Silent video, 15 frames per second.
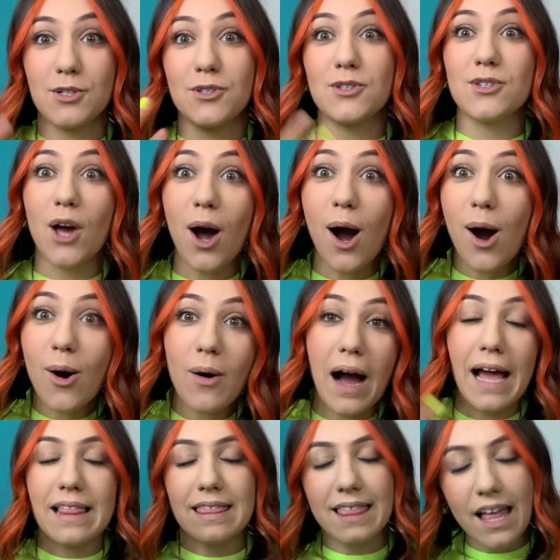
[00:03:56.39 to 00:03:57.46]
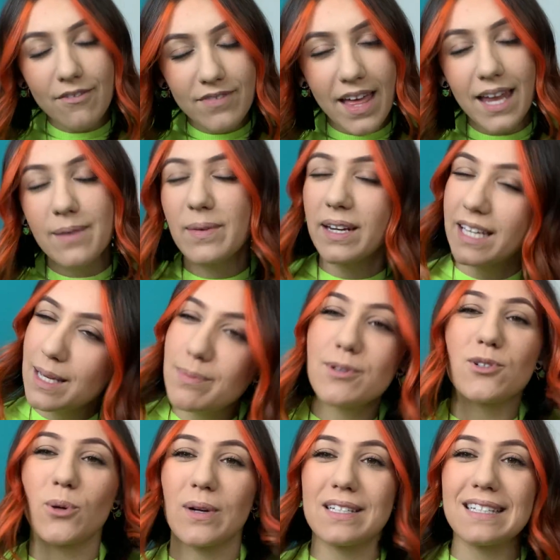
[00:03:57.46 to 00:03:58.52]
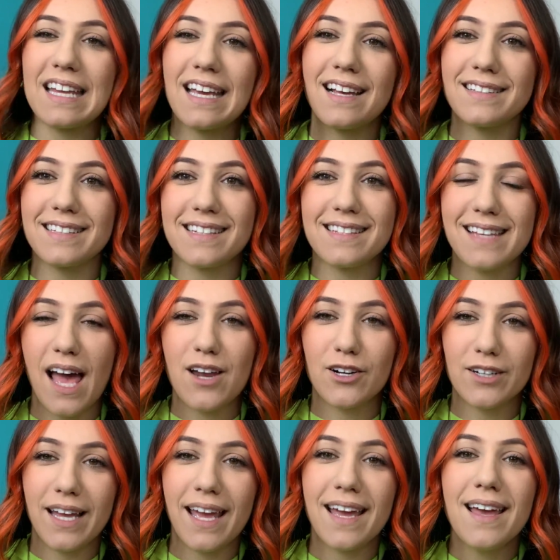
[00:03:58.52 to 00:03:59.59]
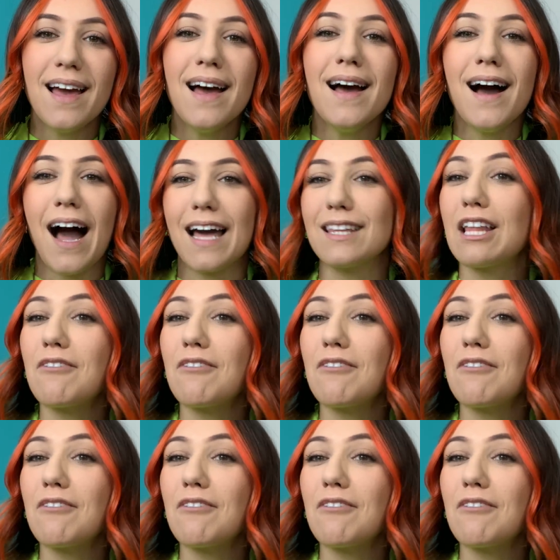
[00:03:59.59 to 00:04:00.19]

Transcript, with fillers: So I love that. I'm going to keep it short today because it's Saturday. I